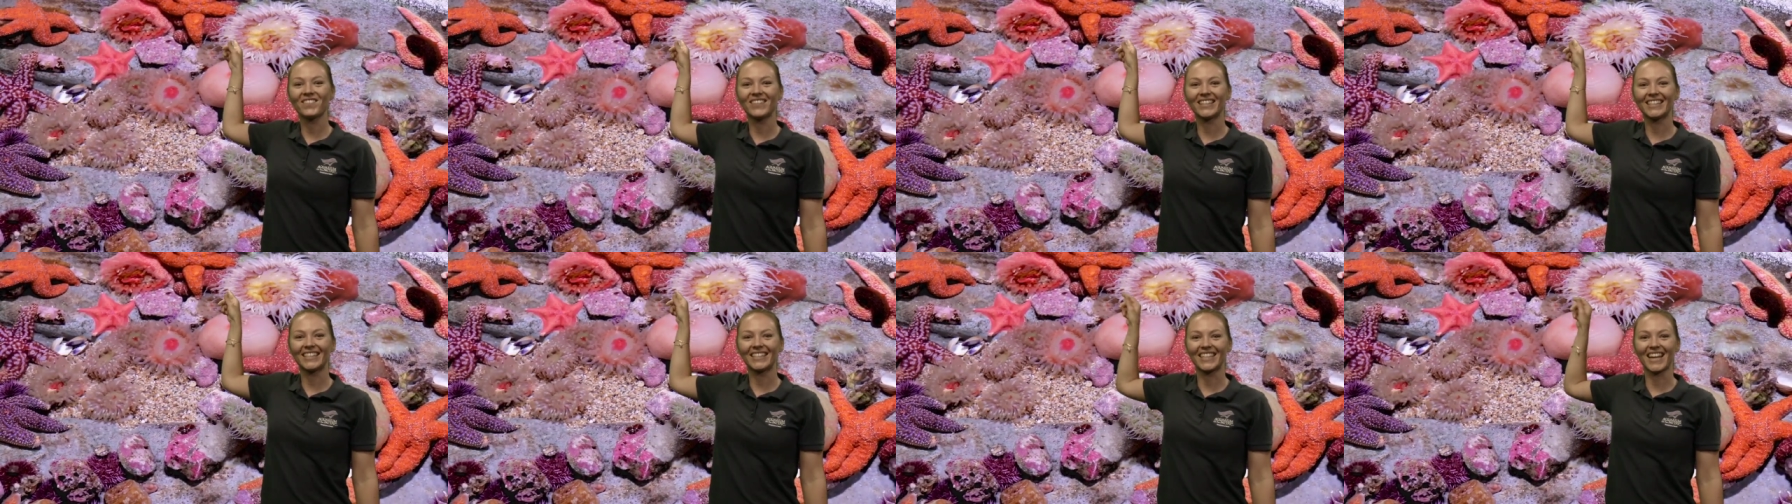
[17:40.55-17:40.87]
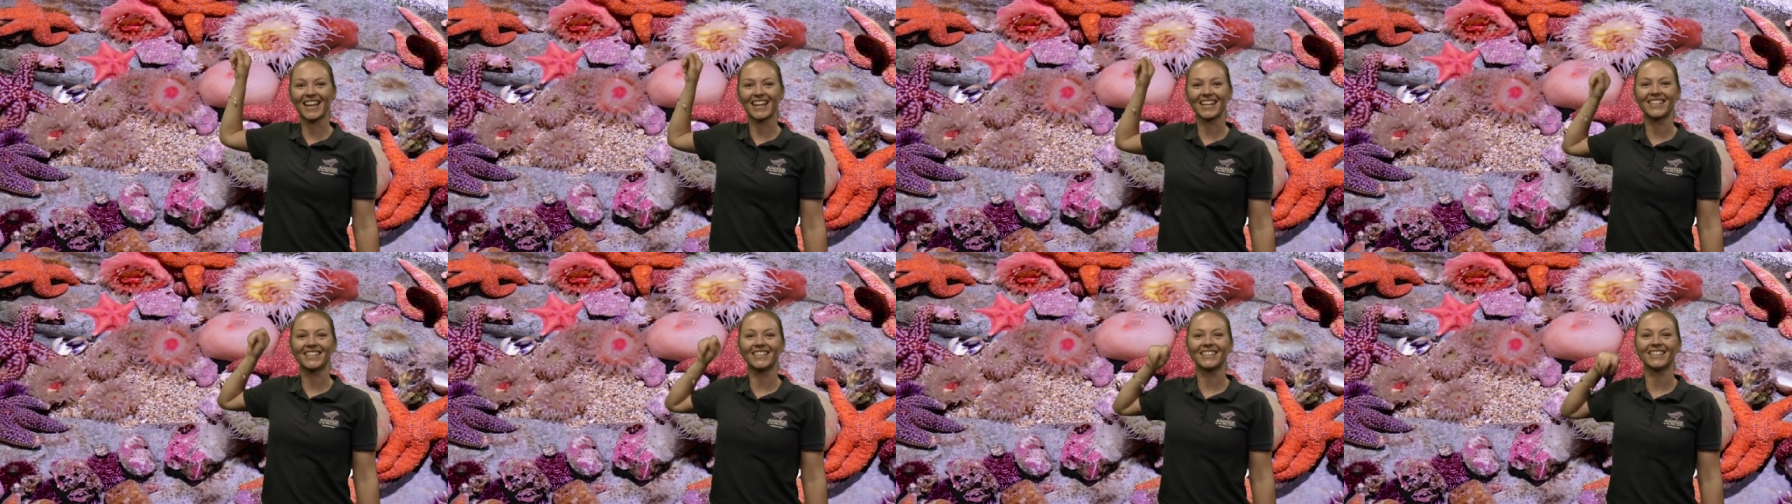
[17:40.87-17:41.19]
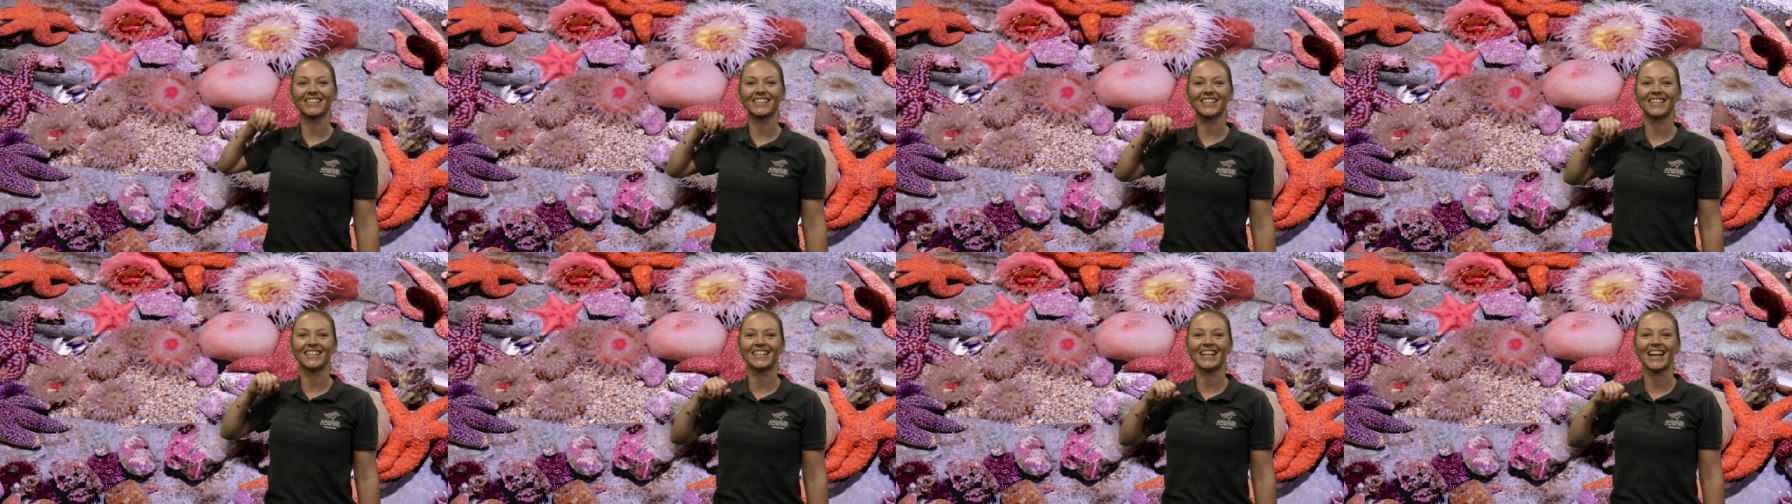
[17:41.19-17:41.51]
of its
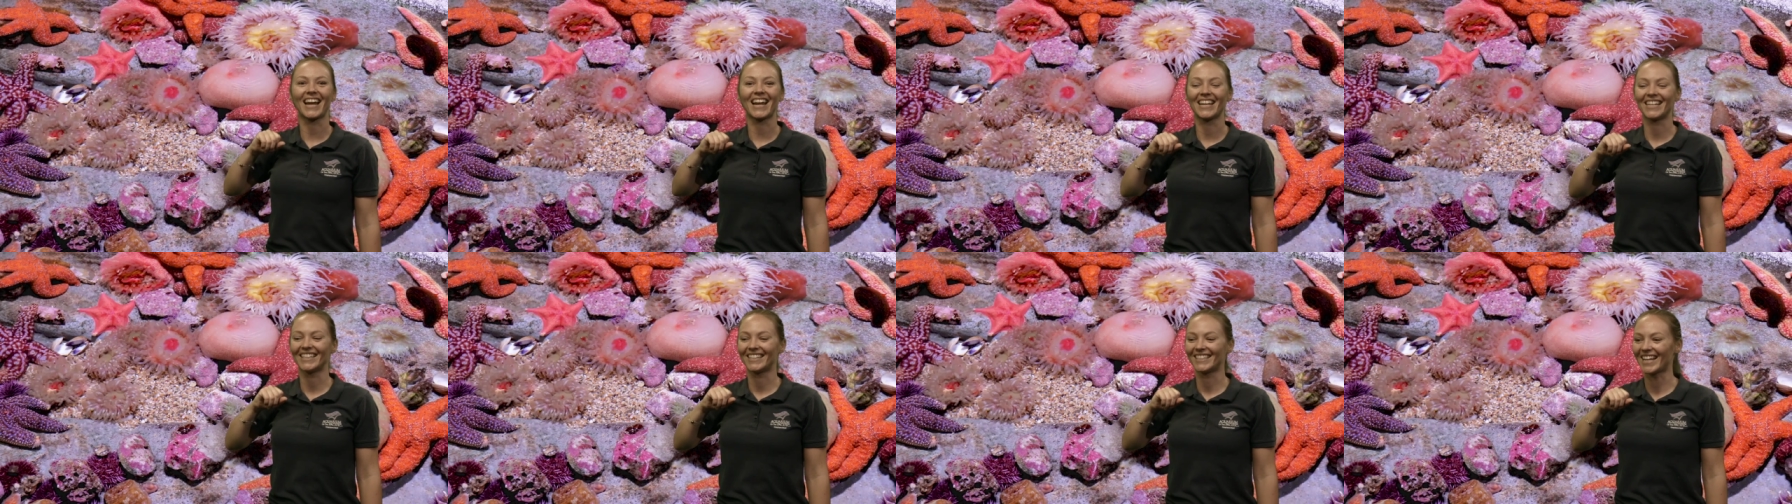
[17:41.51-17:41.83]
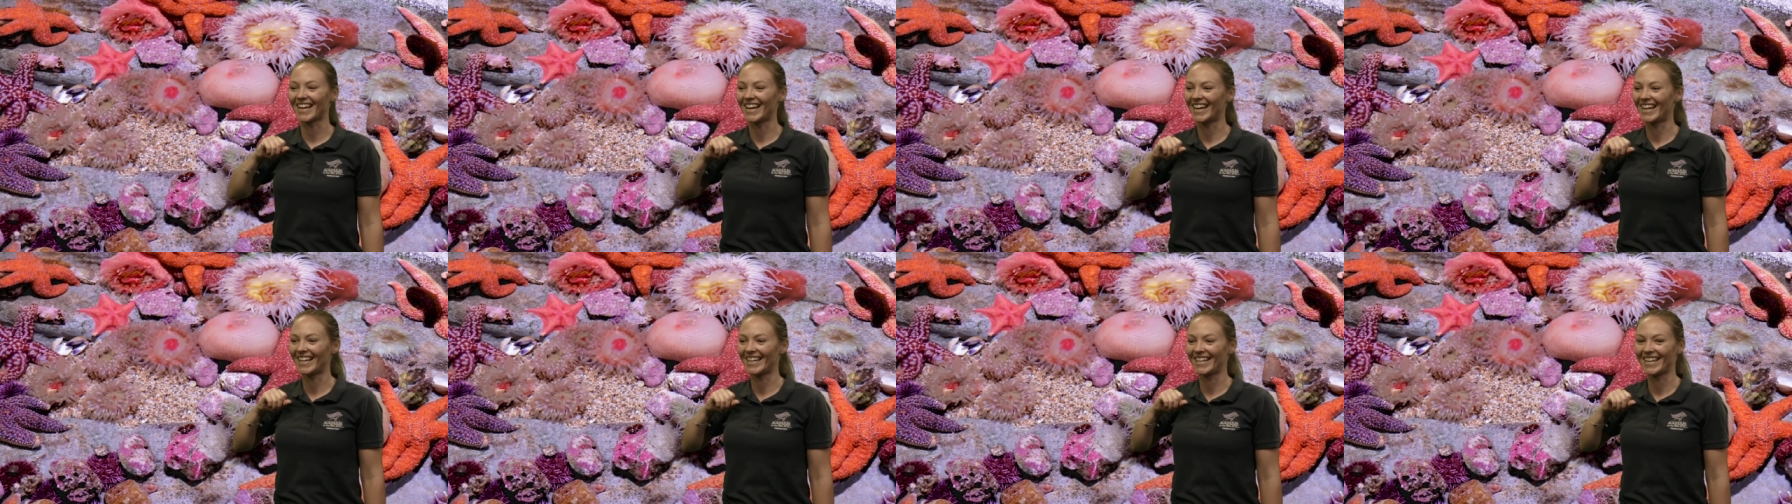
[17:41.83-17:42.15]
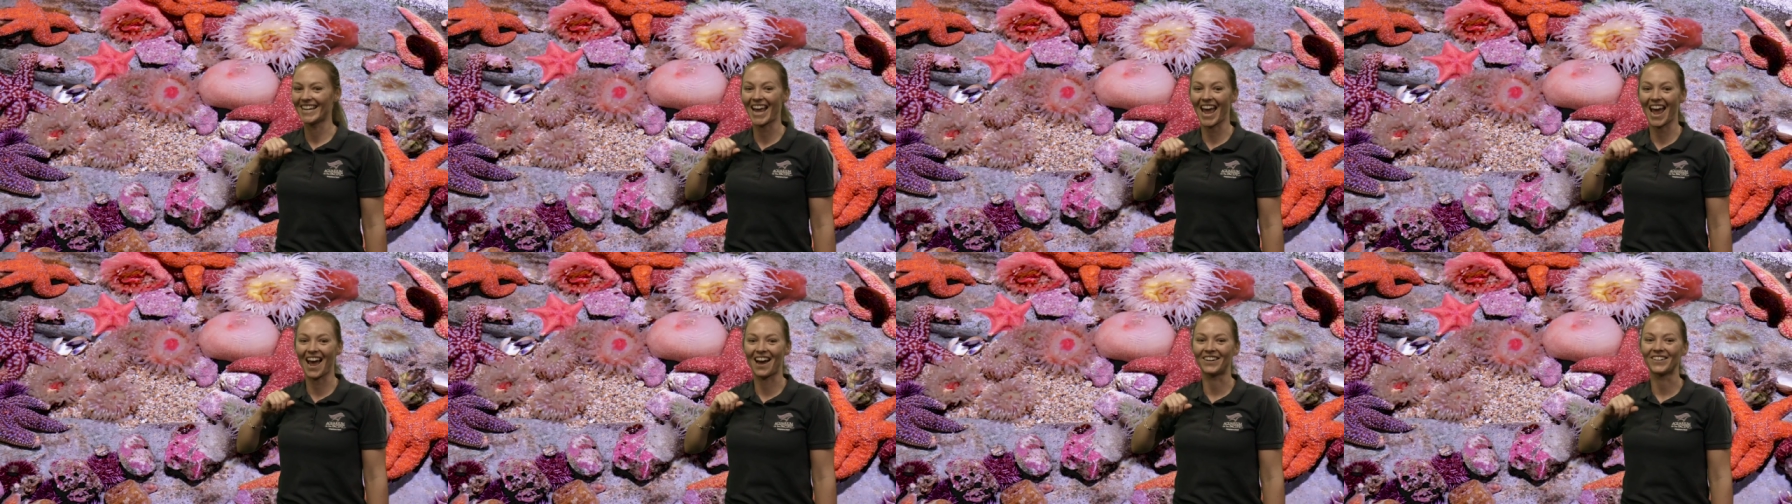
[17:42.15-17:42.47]
tentacles are nice
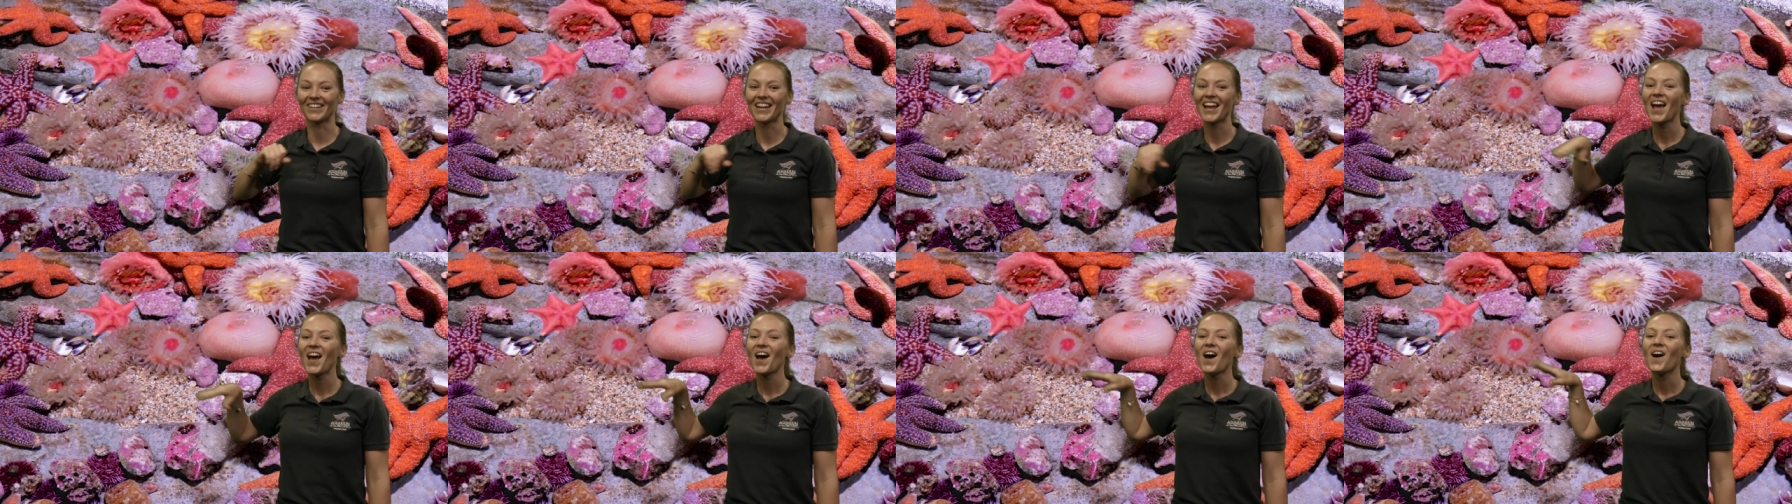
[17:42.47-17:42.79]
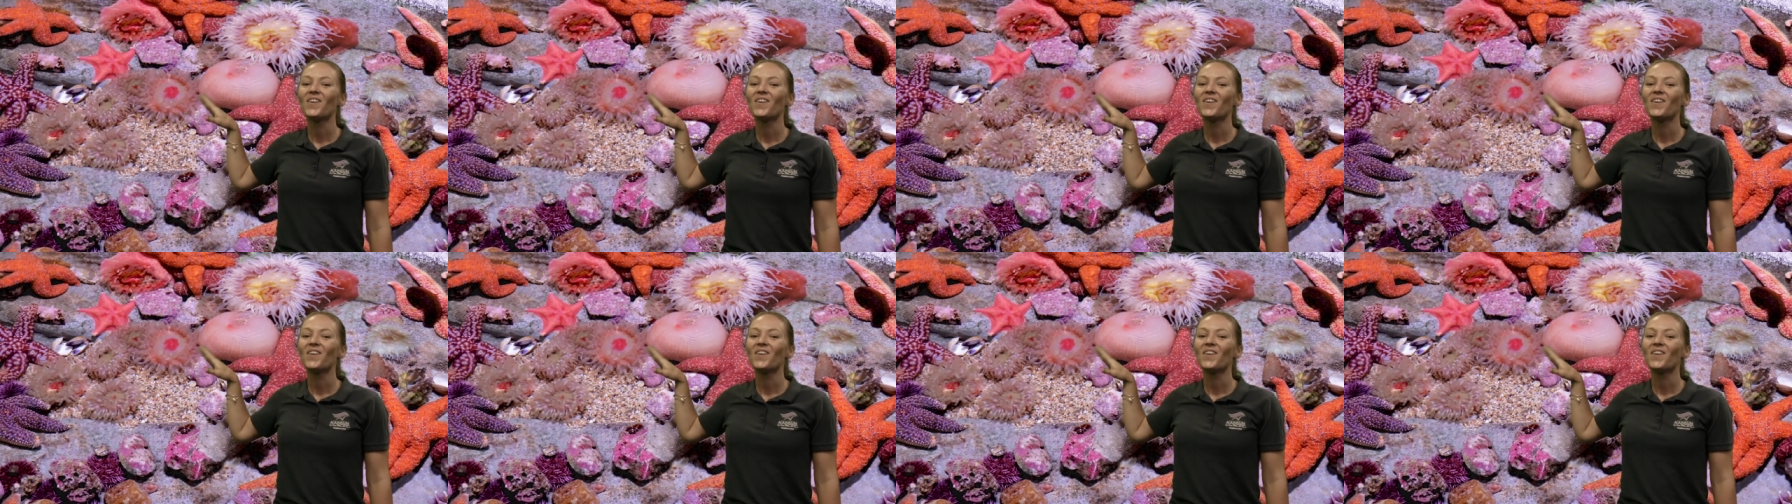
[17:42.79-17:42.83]
on out